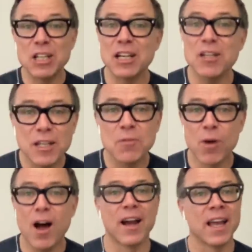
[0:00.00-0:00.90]
clearly
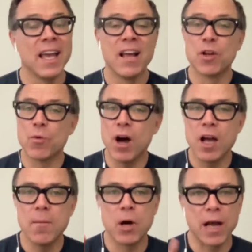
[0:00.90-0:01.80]
wrong. They're
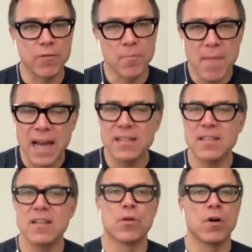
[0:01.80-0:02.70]
wrong about
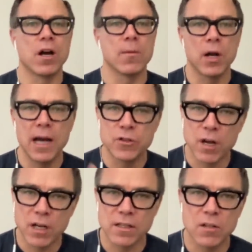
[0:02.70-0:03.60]
ivermectin. They're wrong about
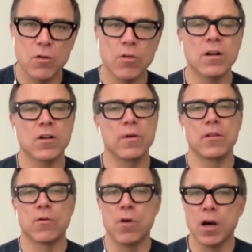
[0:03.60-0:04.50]

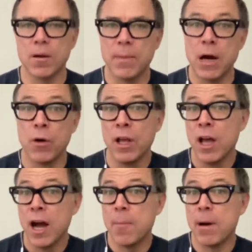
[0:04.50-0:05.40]
hydroxychloroquine. They're wrong about
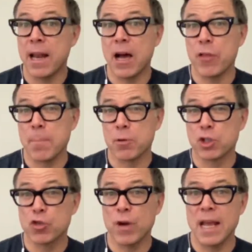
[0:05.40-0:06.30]
how they
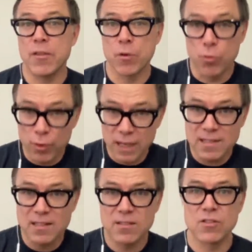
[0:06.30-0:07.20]
portray the
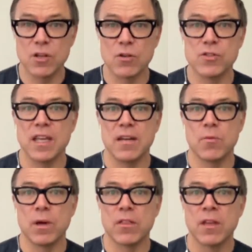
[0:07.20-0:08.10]
risks
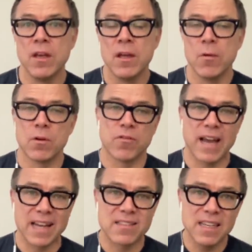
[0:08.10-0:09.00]
associated with
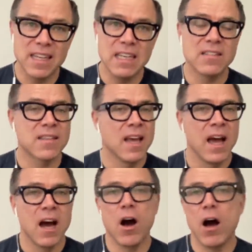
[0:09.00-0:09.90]
vaccines.
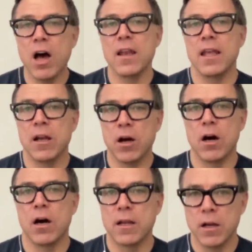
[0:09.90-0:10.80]
On and
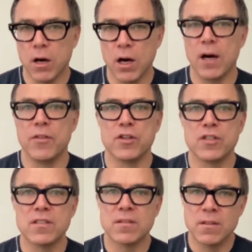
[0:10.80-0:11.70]
on and on. They're
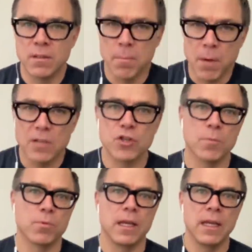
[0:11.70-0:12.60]
just
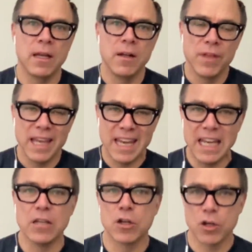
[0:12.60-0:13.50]
demonstrably
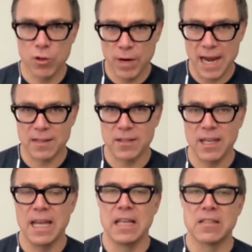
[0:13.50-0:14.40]

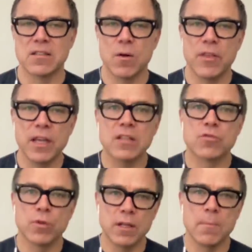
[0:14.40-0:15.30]
incorrect. And so I think
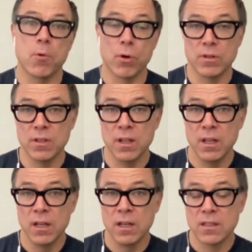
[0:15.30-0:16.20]
it's really important
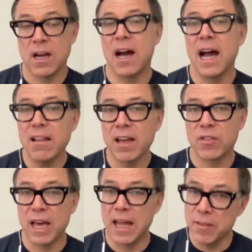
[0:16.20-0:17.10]
to
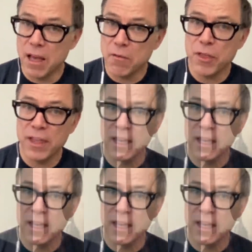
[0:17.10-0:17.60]
highlight that. And the other